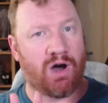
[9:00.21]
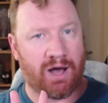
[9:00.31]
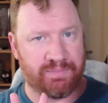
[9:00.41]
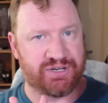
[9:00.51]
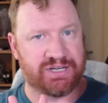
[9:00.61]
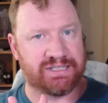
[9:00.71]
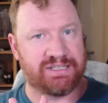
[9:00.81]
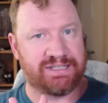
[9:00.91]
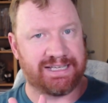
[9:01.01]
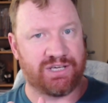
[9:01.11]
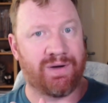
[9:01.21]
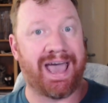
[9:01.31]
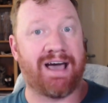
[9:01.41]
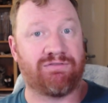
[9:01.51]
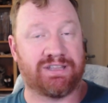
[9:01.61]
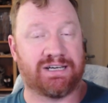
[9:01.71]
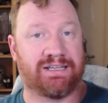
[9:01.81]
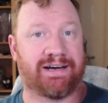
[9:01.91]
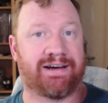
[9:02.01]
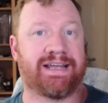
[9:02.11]
options that you have with a
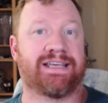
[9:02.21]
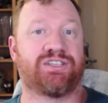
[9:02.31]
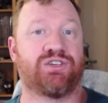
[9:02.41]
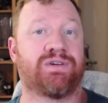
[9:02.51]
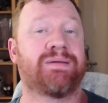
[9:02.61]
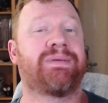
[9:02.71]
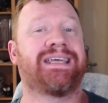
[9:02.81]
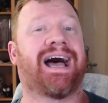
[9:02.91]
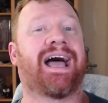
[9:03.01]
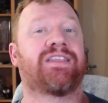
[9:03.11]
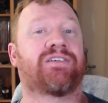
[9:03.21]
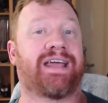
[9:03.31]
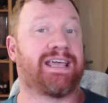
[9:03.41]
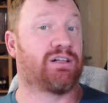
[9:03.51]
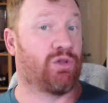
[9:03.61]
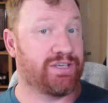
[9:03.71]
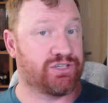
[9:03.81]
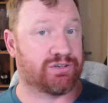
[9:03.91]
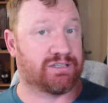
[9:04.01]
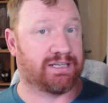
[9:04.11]
cleric is you can be either a
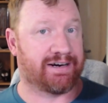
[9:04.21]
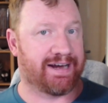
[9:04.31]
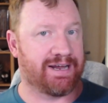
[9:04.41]
cloistered cleric,